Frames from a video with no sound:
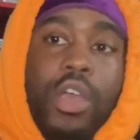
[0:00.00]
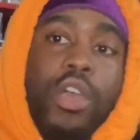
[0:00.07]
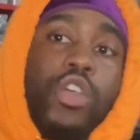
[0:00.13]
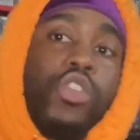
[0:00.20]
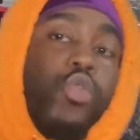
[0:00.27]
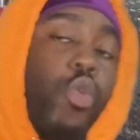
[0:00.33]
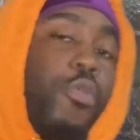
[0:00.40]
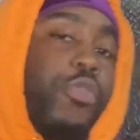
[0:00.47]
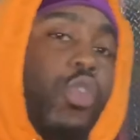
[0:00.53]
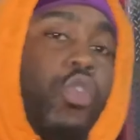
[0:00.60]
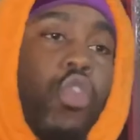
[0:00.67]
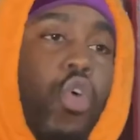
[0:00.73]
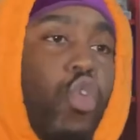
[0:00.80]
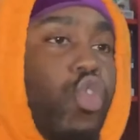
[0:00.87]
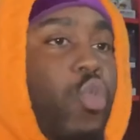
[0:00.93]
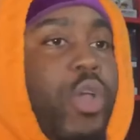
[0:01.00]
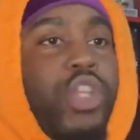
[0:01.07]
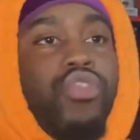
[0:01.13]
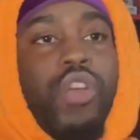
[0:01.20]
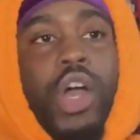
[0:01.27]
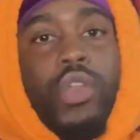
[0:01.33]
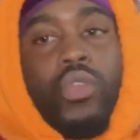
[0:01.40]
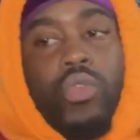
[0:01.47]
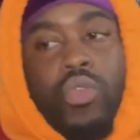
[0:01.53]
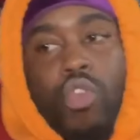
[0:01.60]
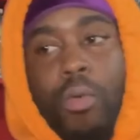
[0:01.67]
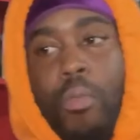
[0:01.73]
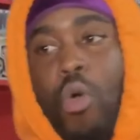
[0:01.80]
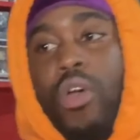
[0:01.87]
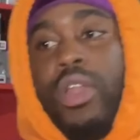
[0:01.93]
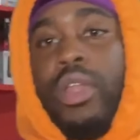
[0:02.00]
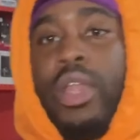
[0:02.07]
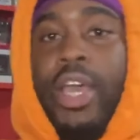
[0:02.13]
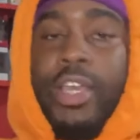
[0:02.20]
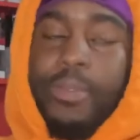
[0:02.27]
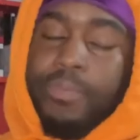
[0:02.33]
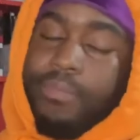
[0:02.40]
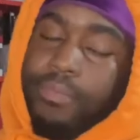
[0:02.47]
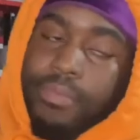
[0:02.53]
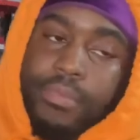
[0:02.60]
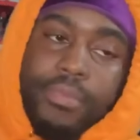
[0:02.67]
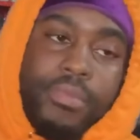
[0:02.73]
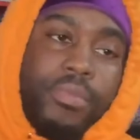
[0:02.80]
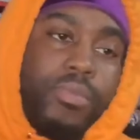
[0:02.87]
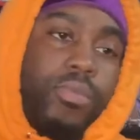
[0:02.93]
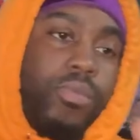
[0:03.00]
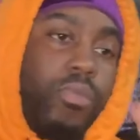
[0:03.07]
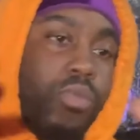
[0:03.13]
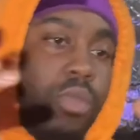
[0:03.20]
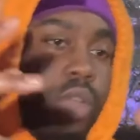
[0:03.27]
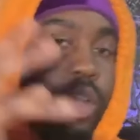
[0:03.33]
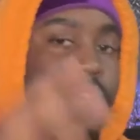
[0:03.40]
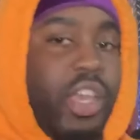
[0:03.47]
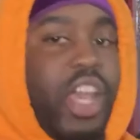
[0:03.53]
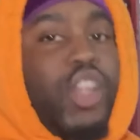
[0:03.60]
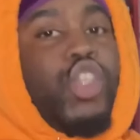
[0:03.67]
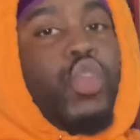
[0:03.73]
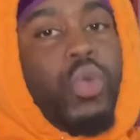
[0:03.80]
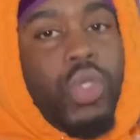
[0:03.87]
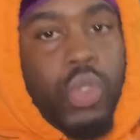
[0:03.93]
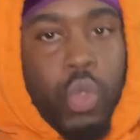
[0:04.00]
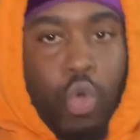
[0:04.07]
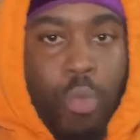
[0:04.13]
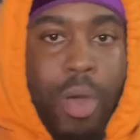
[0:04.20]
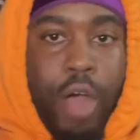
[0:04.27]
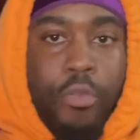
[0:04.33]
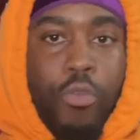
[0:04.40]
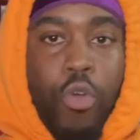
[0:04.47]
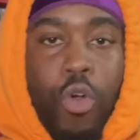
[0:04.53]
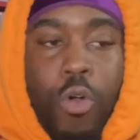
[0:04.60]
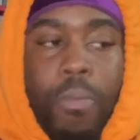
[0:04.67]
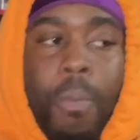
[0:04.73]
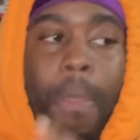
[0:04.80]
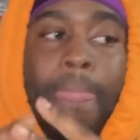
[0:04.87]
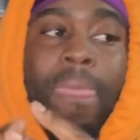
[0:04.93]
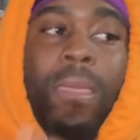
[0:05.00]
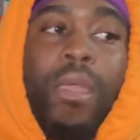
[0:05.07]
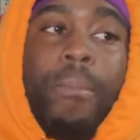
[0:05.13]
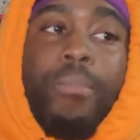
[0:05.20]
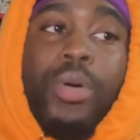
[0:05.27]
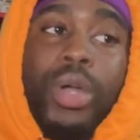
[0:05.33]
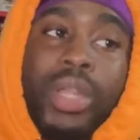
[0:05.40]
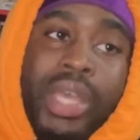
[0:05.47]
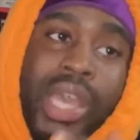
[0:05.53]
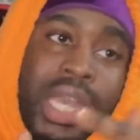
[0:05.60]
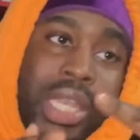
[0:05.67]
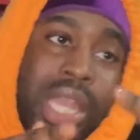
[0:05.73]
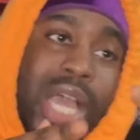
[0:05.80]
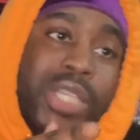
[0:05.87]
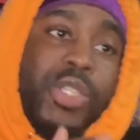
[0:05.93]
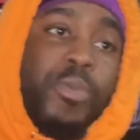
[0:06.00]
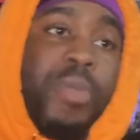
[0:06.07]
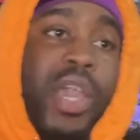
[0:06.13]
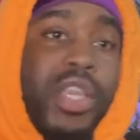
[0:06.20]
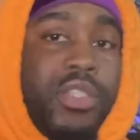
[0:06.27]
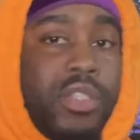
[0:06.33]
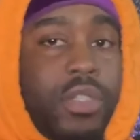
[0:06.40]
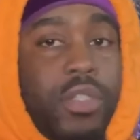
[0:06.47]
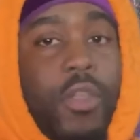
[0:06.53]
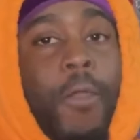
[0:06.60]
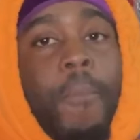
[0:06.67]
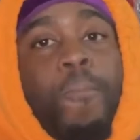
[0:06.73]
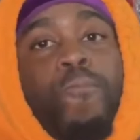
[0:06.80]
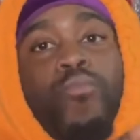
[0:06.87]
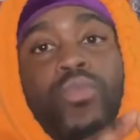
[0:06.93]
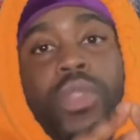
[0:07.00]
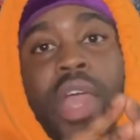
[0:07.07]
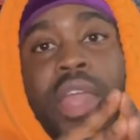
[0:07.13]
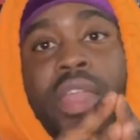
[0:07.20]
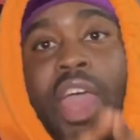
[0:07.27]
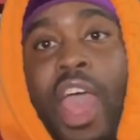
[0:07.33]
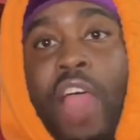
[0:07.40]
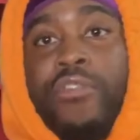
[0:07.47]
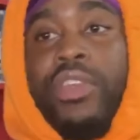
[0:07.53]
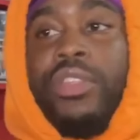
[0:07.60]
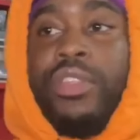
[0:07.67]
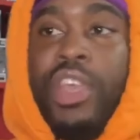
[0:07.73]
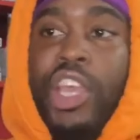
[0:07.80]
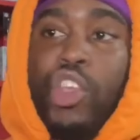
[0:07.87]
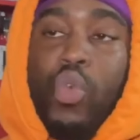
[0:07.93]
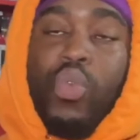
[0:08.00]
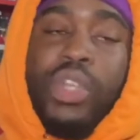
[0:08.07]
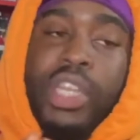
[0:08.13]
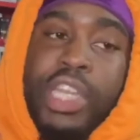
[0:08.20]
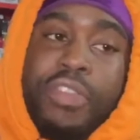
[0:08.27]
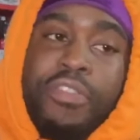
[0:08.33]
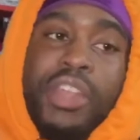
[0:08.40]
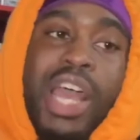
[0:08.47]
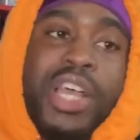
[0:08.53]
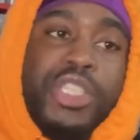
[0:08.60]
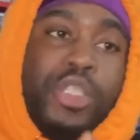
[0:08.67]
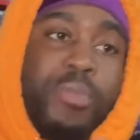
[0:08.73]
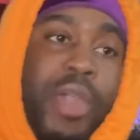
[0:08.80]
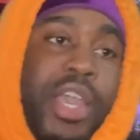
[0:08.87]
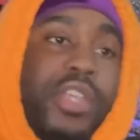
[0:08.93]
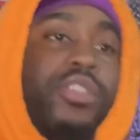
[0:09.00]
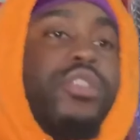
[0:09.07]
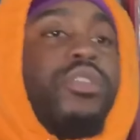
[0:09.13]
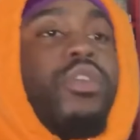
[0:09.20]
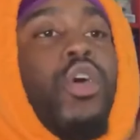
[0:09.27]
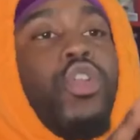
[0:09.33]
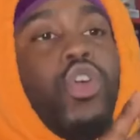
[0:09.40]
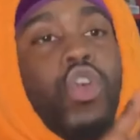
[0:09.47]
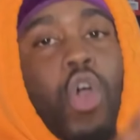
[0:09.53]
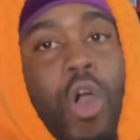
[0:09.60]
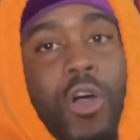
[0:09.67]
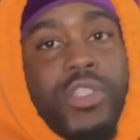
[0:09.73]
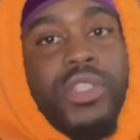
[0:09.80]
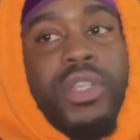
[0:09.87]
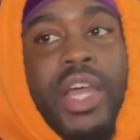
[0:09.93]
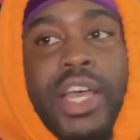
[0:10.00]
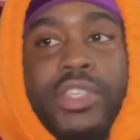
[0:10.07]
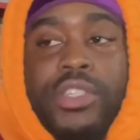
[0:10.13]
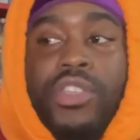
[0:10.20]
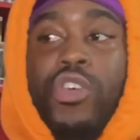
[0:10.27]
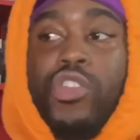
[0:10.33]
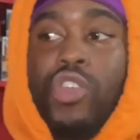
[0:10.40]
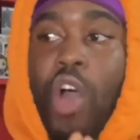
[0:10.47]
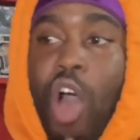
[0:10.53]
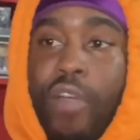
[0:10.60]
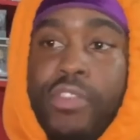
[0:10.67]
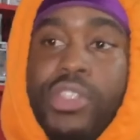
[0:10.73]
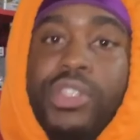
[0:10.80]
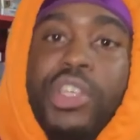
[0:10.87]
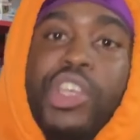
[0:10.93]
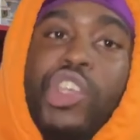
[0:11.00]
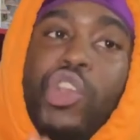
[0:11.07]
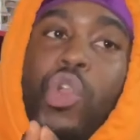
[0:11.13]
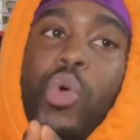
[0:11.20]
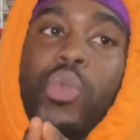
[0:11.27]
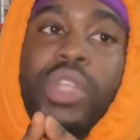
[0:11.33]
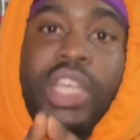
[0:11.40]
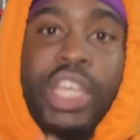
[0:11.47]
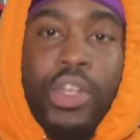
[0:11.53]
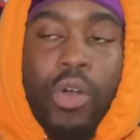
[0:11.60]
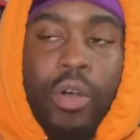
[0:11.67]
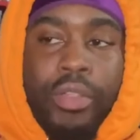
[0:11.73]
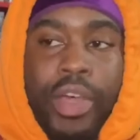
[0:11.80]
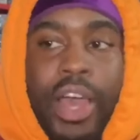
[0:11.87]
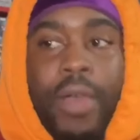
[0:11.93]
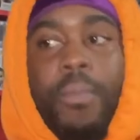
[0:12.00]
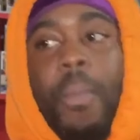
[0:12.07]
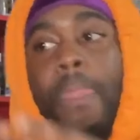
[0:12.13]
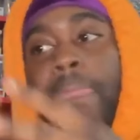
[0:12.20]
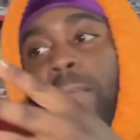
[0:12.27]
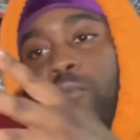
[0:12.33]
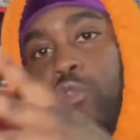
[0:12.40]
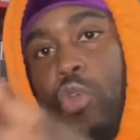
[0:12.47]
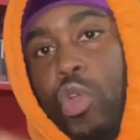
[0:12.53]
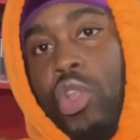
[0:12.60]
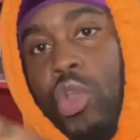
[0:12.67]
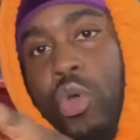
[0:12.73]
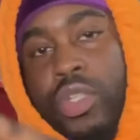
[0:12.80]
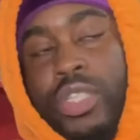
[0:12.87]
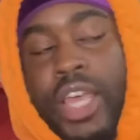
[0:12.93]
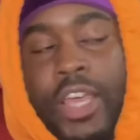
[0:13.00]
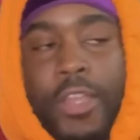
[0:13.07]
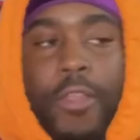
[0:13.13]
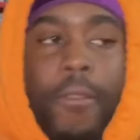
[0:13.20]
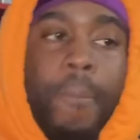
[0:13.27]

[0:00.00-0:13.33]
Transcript: So if you know you ain't trying to do no more than that, get you a 2x4, put it in that space, and everything you need for that space is going to cost less, because obviously you don't need all that for a little tent.